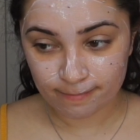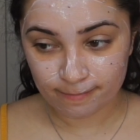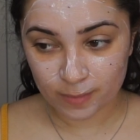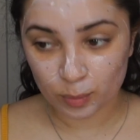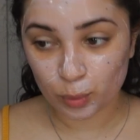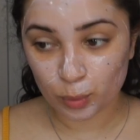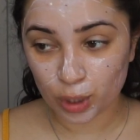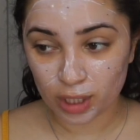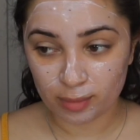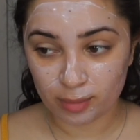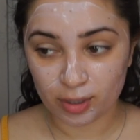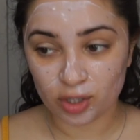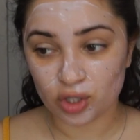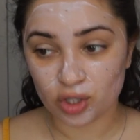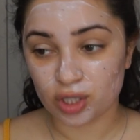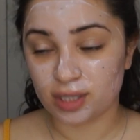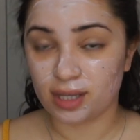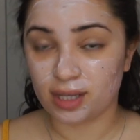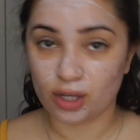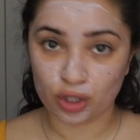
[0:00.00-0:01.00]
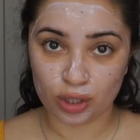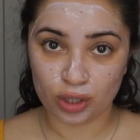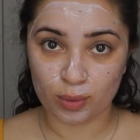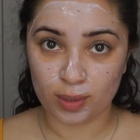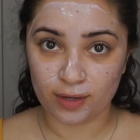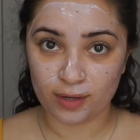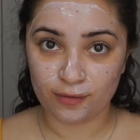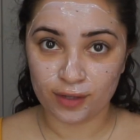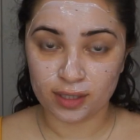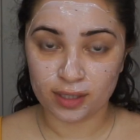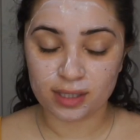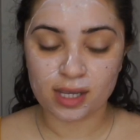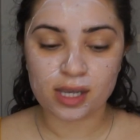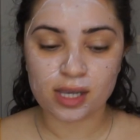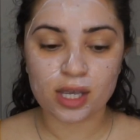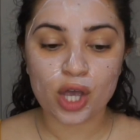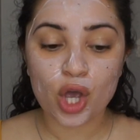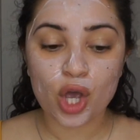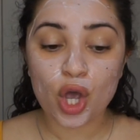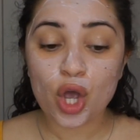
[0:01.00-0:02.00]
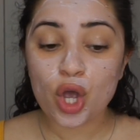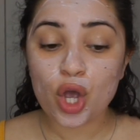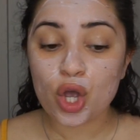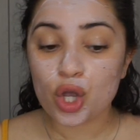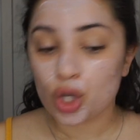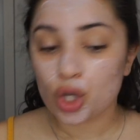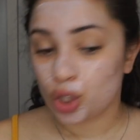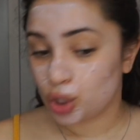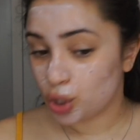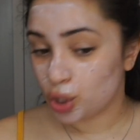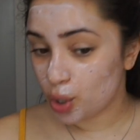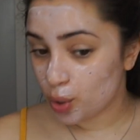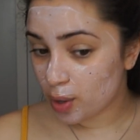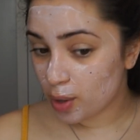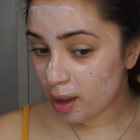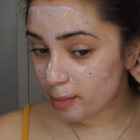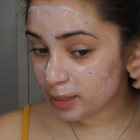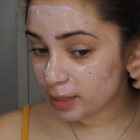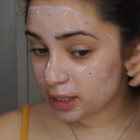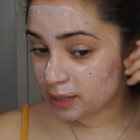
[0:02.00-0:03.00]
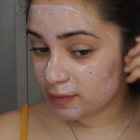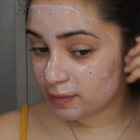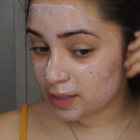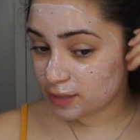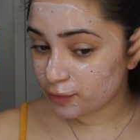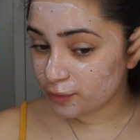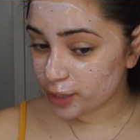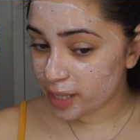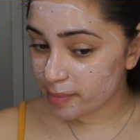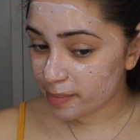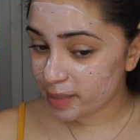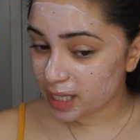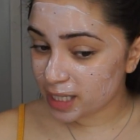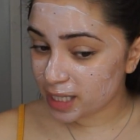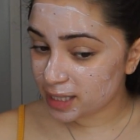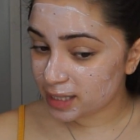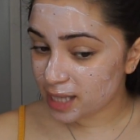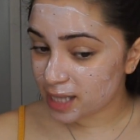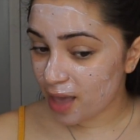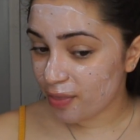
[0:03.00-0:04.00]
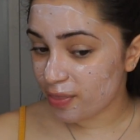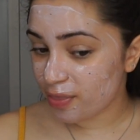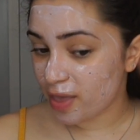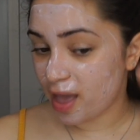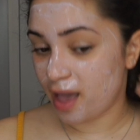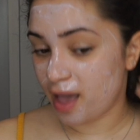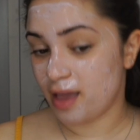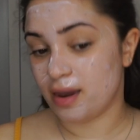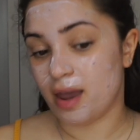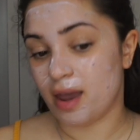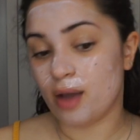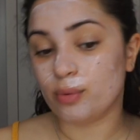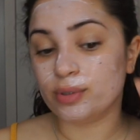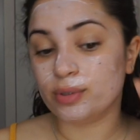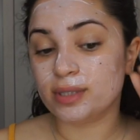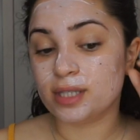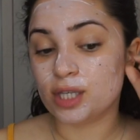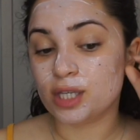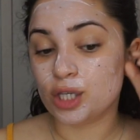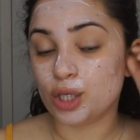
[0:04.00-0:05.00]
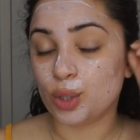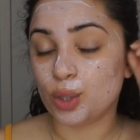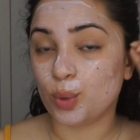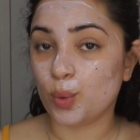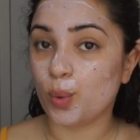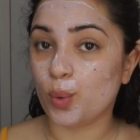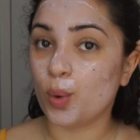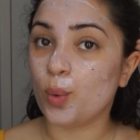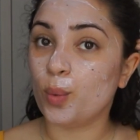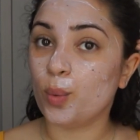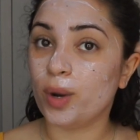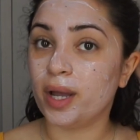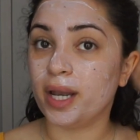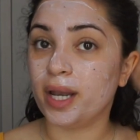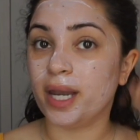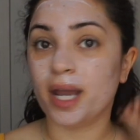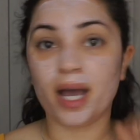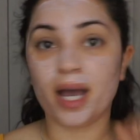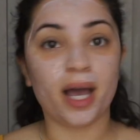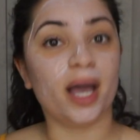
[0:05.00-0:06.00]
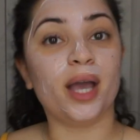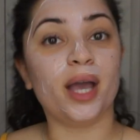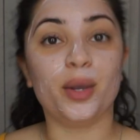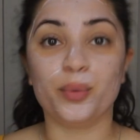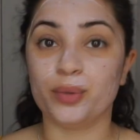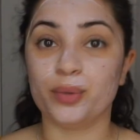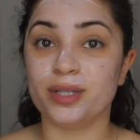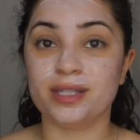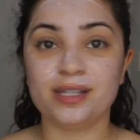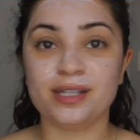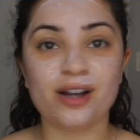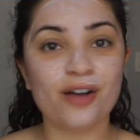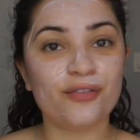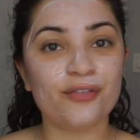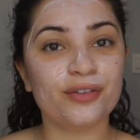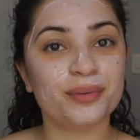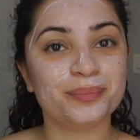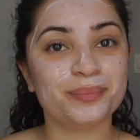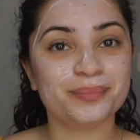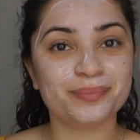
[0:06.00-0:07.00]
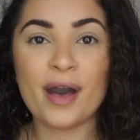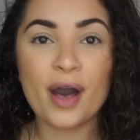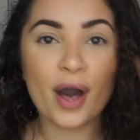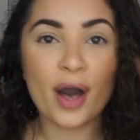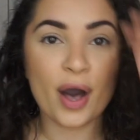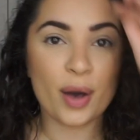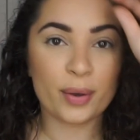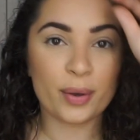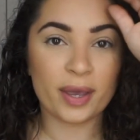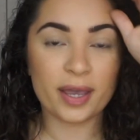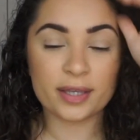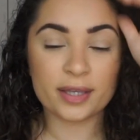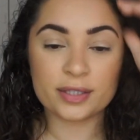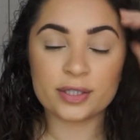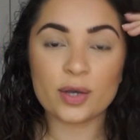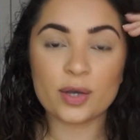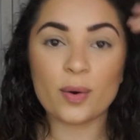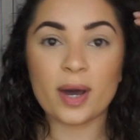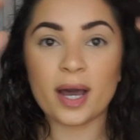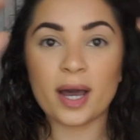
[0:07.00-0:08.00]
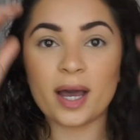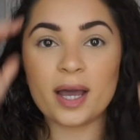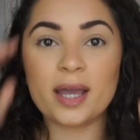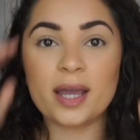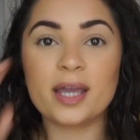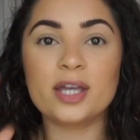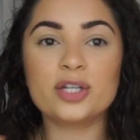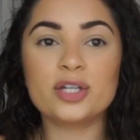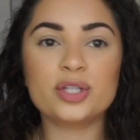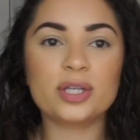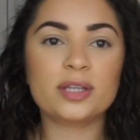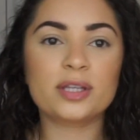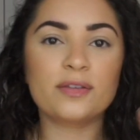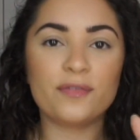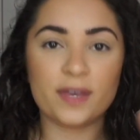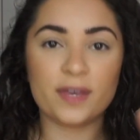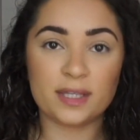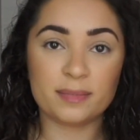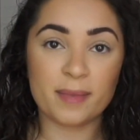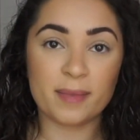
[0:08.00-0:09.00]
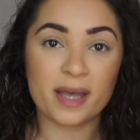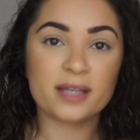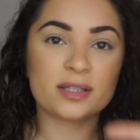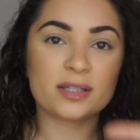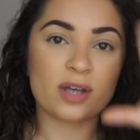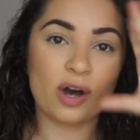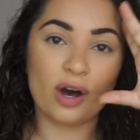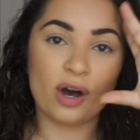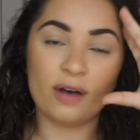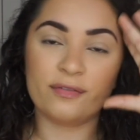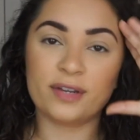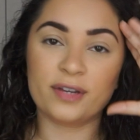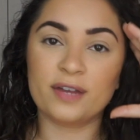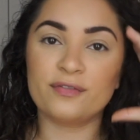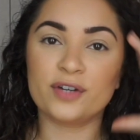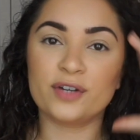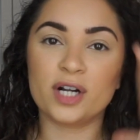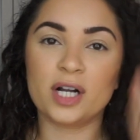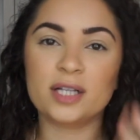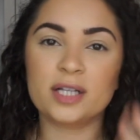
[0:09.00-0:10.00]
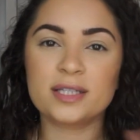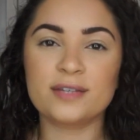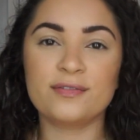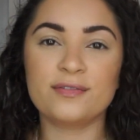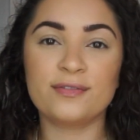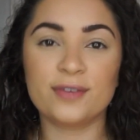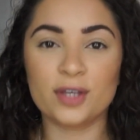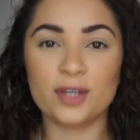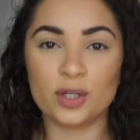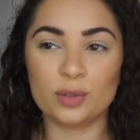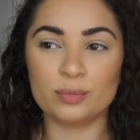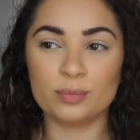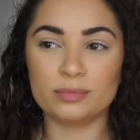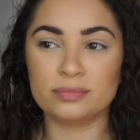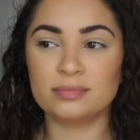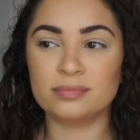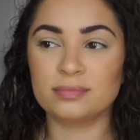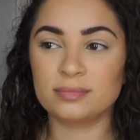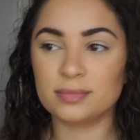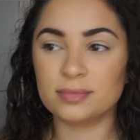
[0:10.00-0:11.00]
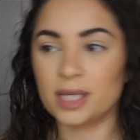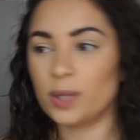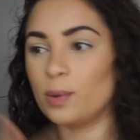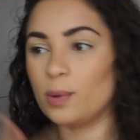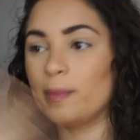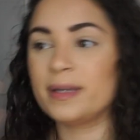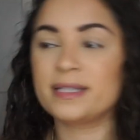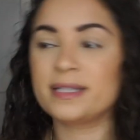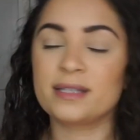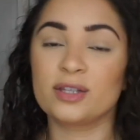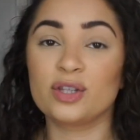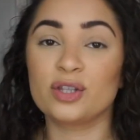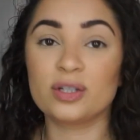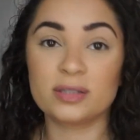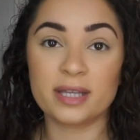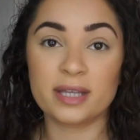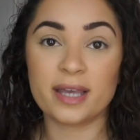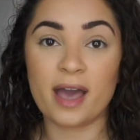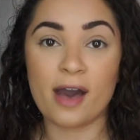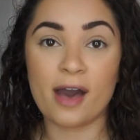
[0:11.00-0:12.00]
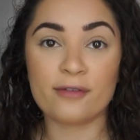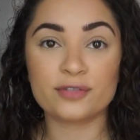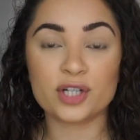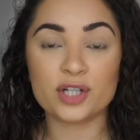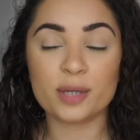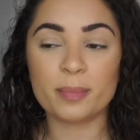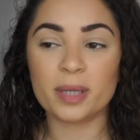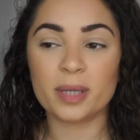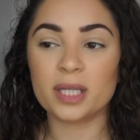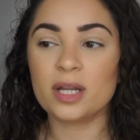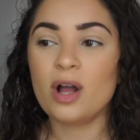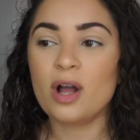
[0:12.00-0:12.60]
Pretty much essentially what it feels like. So I'm gonna leave this for 10 minutes and then I will see you when I rinse it off. Okay, so I took the face mask off and I forgot to film like what my skin looked like after, but